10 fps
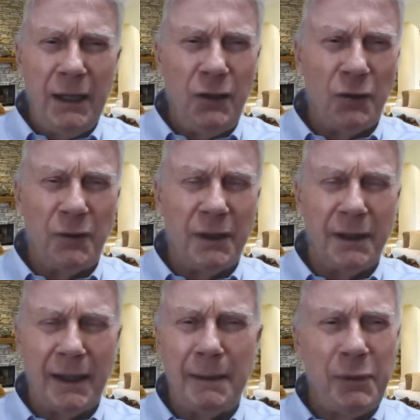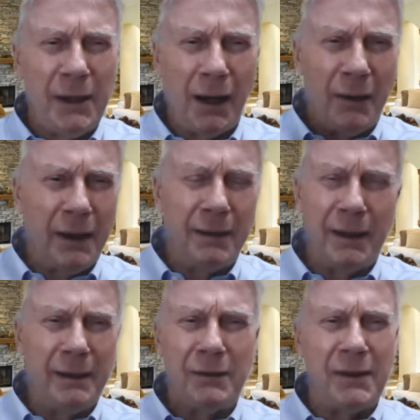You know, the N P R, they,
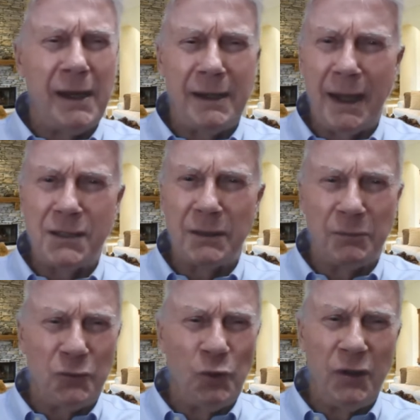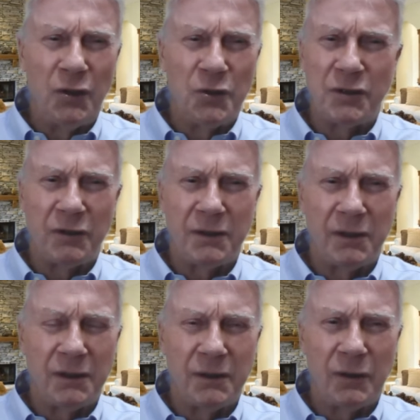they, it, it takes them two years to,
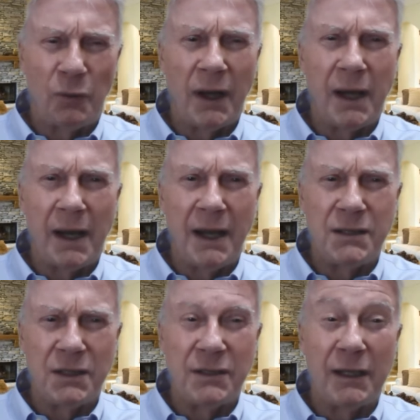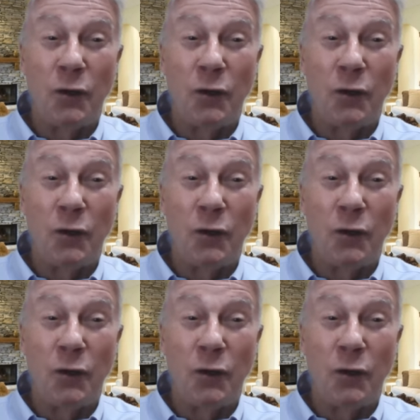to, to recognize this.